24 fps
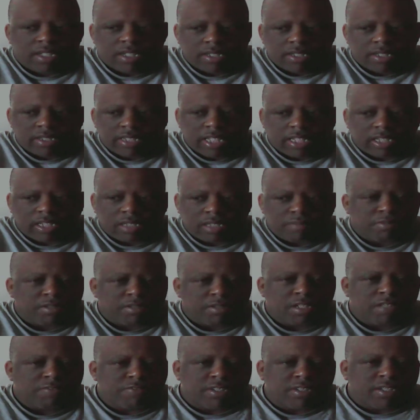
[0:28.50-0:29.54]
taking
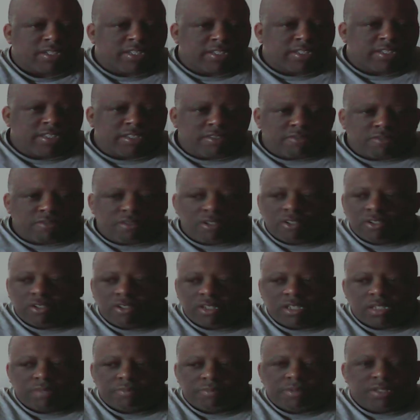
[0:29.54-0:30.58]
blood for cholesterol. It
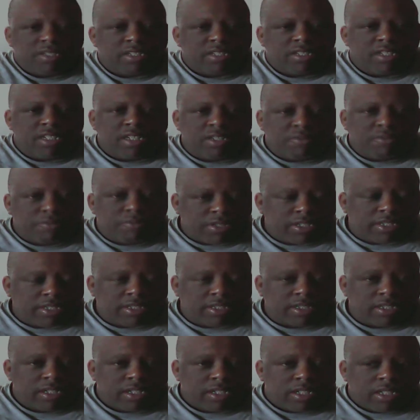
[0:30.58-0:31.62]
could be any reason.
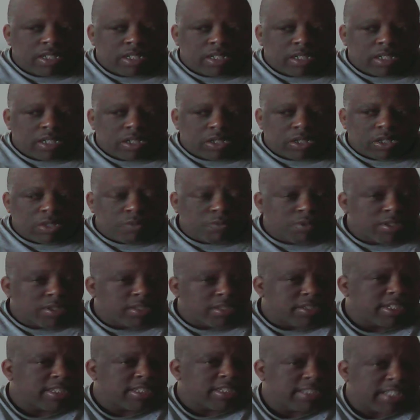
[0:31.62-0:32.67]
And once
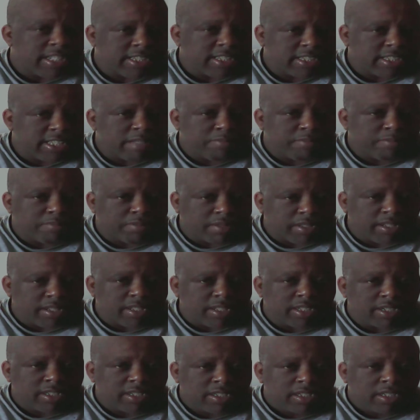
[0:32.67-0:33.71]
they take that blood,
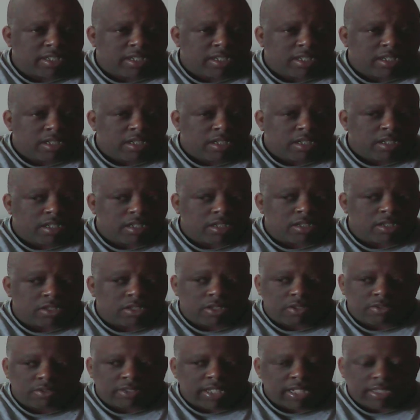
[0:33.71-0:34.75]

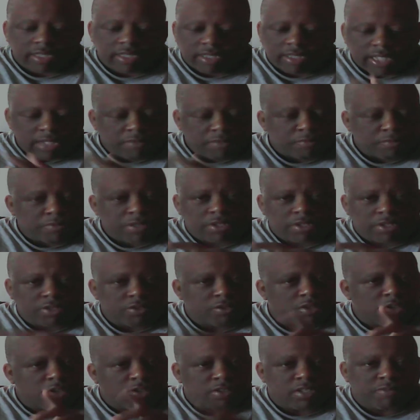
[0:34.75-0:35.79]
they run it through
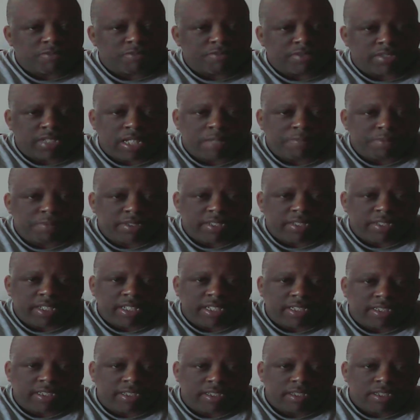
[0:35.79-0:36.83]
all different type of
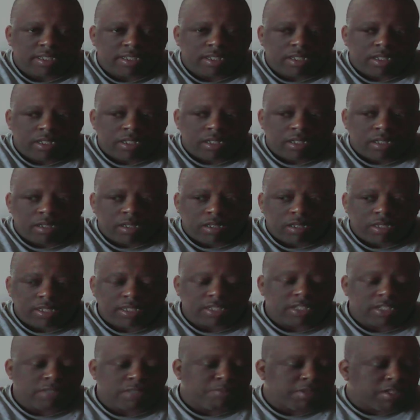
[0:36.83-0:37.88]
tests.
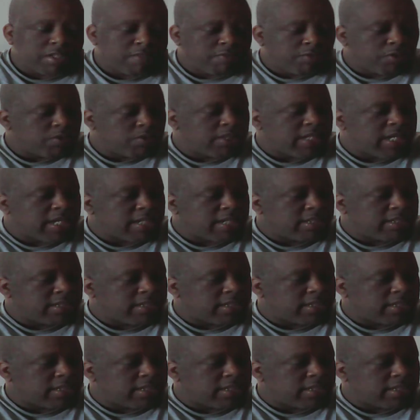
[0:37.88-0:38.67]
So, but if you had